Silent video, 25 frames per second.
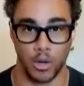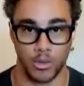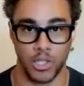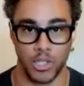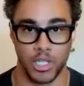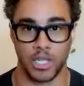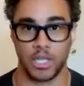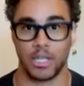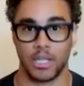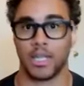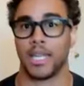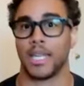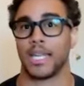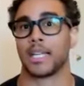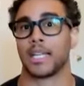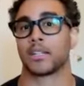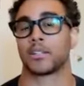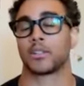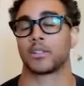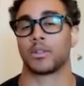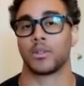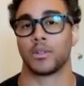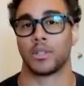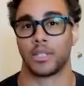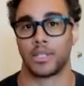coaching,
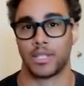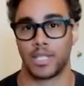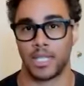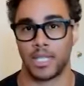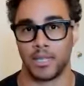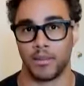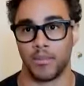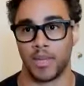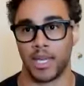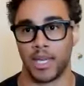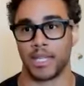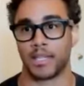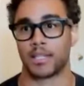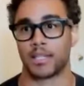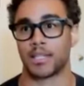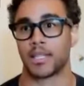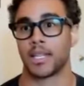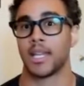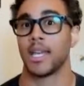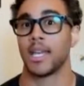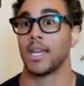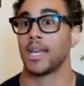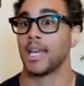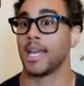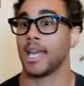handle the
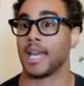teammates,